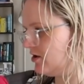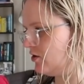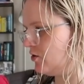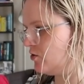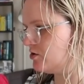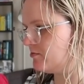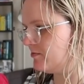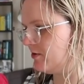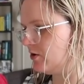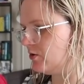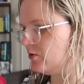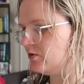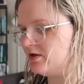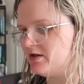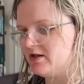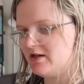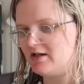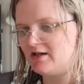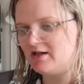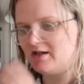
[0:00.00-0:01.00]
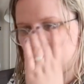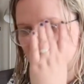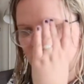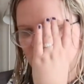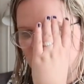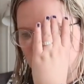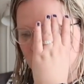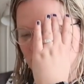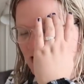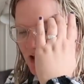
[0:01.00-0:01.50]
Audible.
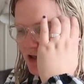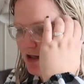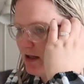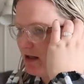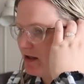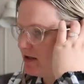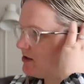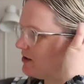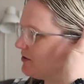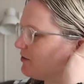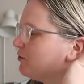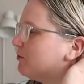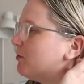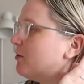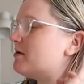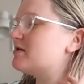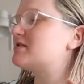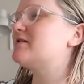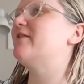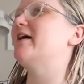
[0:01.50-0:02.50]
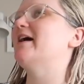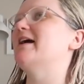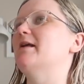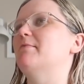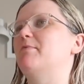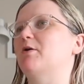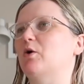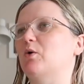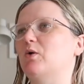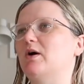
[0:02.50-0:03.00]
So I thought, well, what's
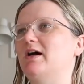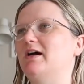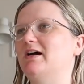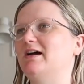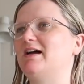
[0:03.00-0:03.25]
available?